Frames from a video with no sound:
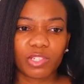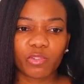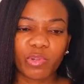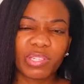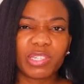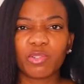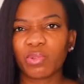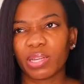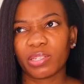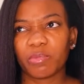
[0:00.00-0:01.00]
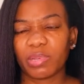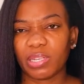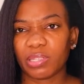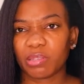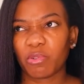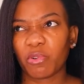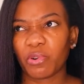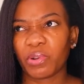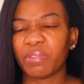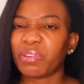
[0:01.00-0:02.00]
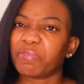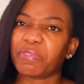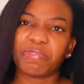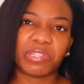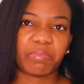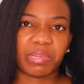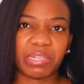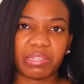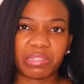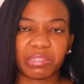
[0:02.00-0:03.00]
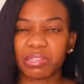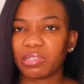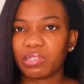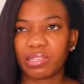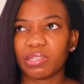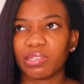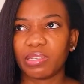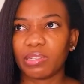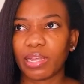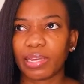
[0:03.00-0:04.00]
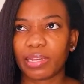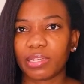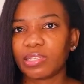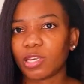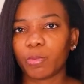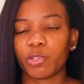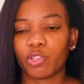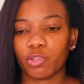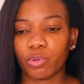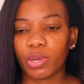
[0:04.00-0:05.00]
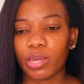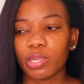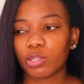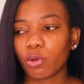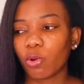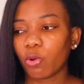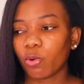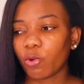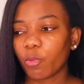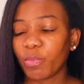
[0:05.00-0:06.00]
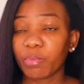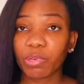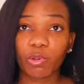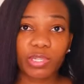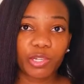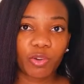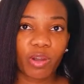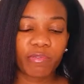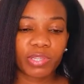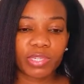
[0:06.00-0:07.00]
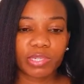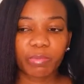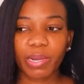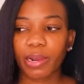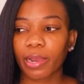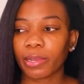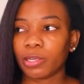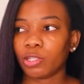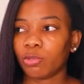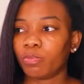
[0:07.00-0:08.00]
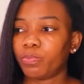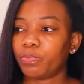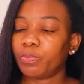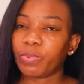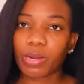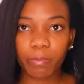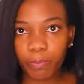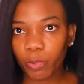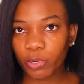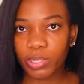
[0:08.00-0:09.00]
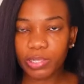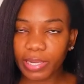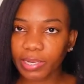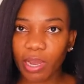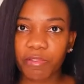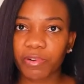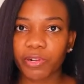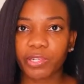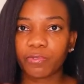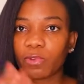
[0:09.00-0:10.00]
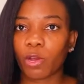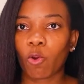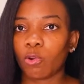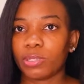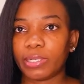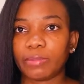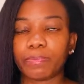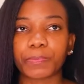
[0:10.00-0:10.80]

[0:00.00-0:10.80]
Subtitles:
20 to 30 minutes, or even 15 minutes. It like, it's up to you. So me, because I don't have a steamer, I put it and cover it for the whole day.